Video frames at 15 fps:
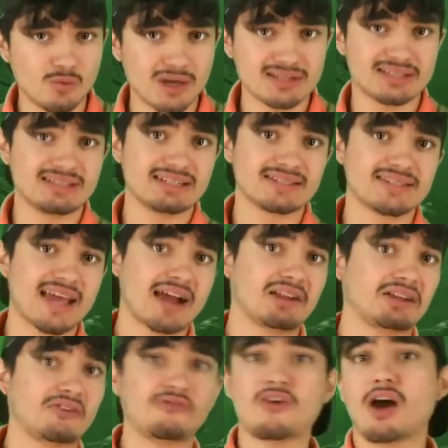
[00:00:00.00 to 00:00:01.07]
wasn't
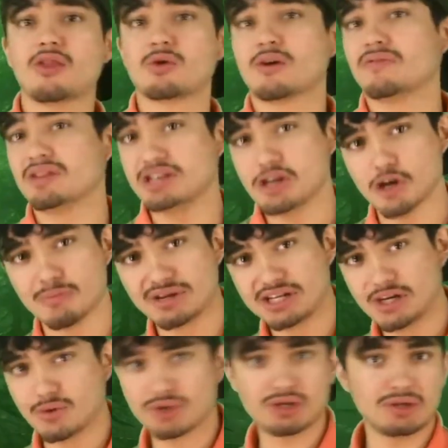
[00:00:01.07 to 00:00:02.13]
exactly father of the year
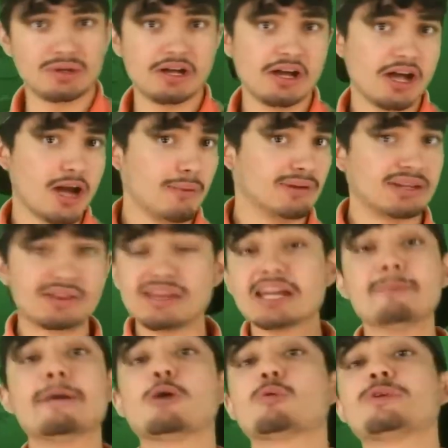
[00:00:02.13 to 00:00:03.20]
material. But the
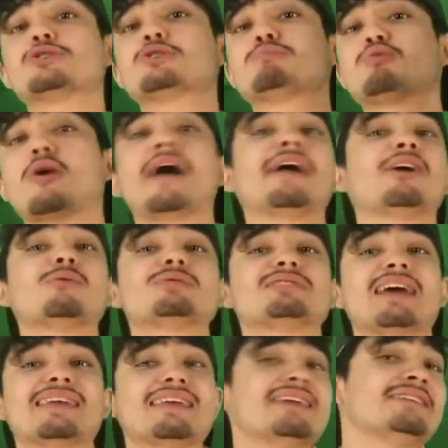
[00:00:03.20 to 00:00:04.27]
thing about Richard Pryor was
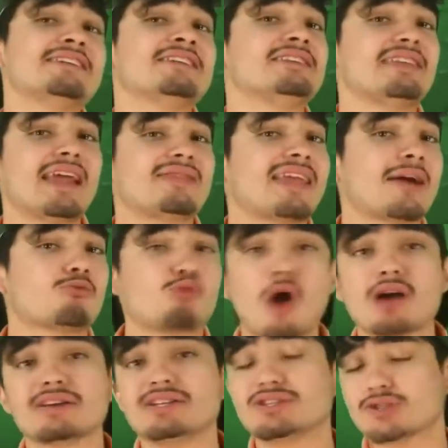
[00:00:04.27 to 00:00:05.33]
that he didn't let that
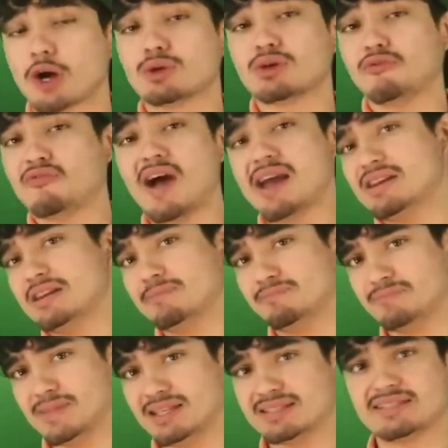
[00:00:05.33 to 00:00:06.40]
rocky start define him.
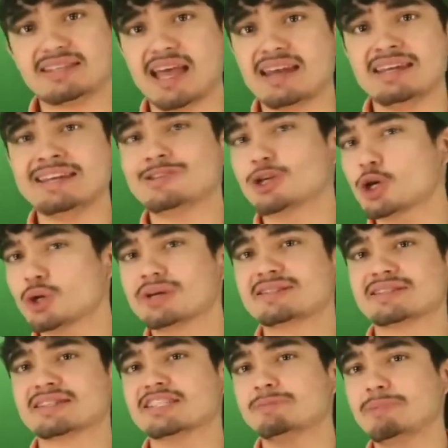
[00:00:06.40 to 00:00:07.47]
Instead, he turned
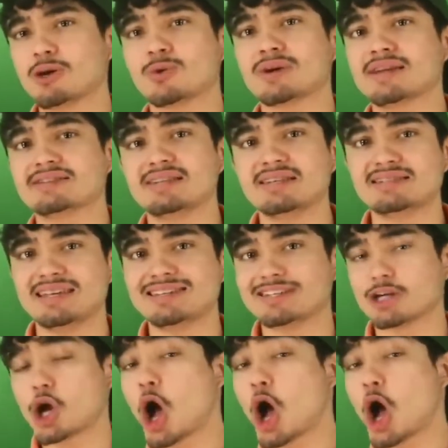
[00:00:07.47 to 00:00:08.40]
his experiences into